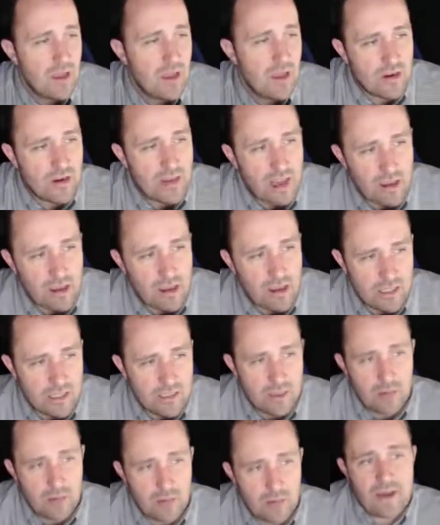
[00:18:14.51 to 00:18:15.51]

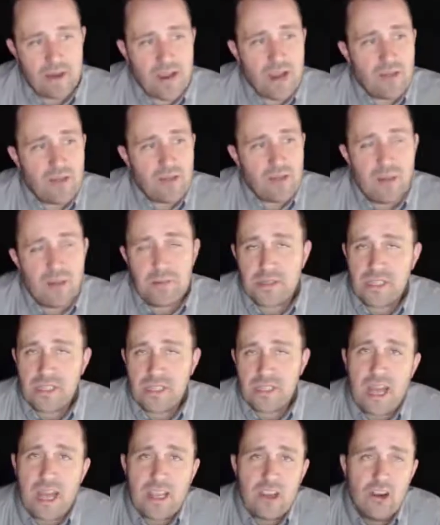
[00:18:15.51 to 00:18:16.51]
urinalysis are about
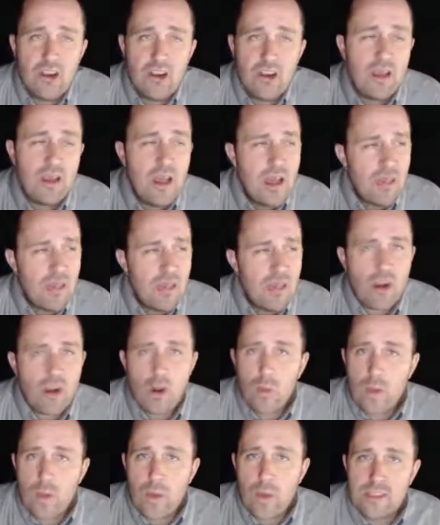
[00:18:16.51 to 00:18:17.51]
95% accurate. There
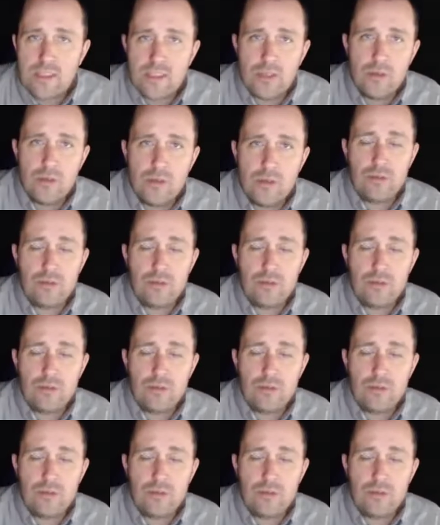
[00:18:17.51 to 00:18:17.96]
are ways to